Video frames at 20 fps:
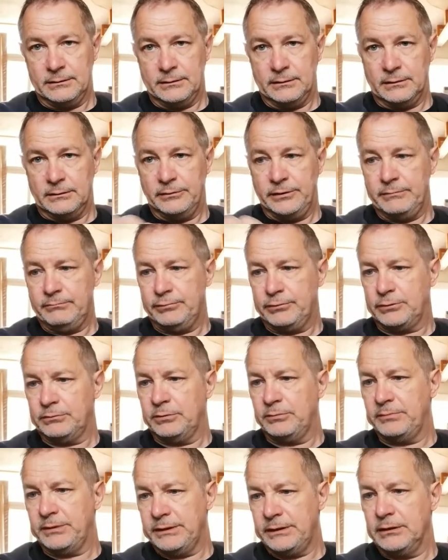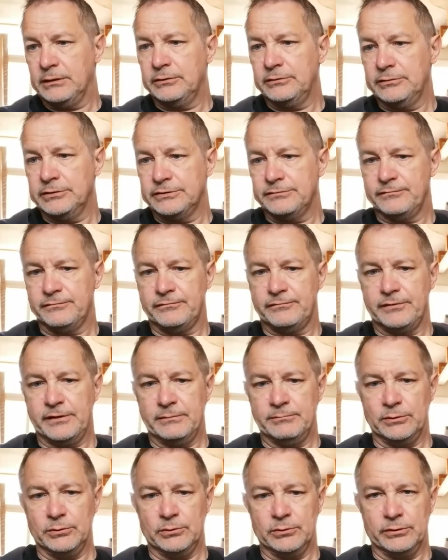I'll then probably glue this
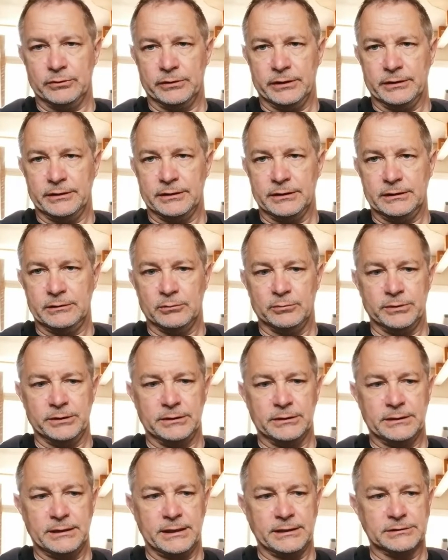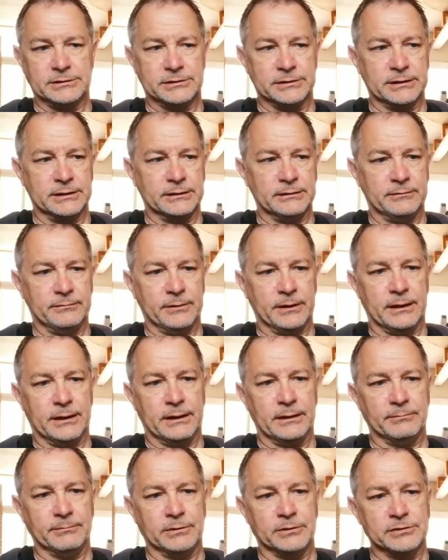fretboard on. I think will be the next thing,
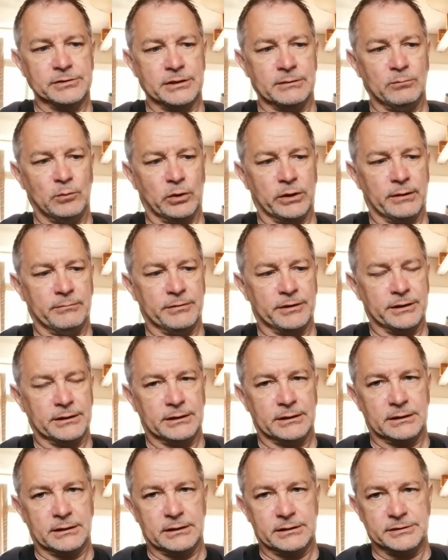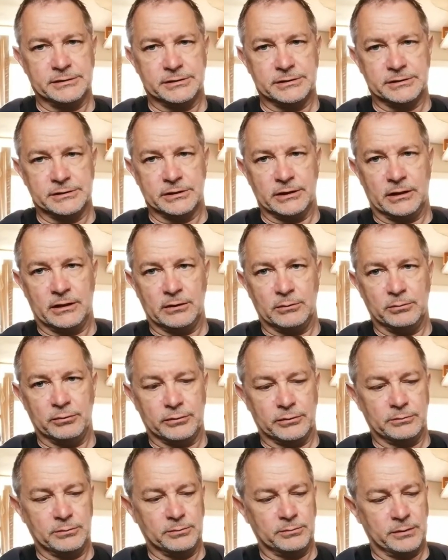because then what I'm thinking is that I'll
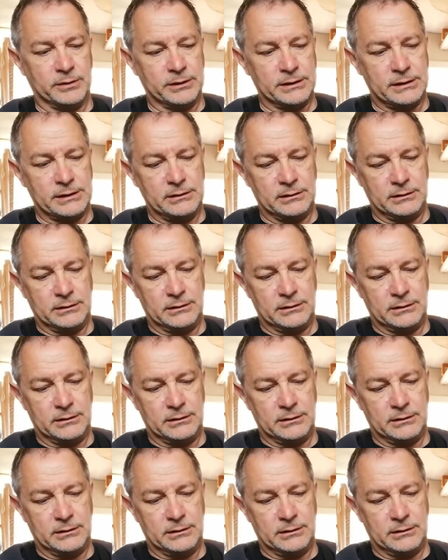probably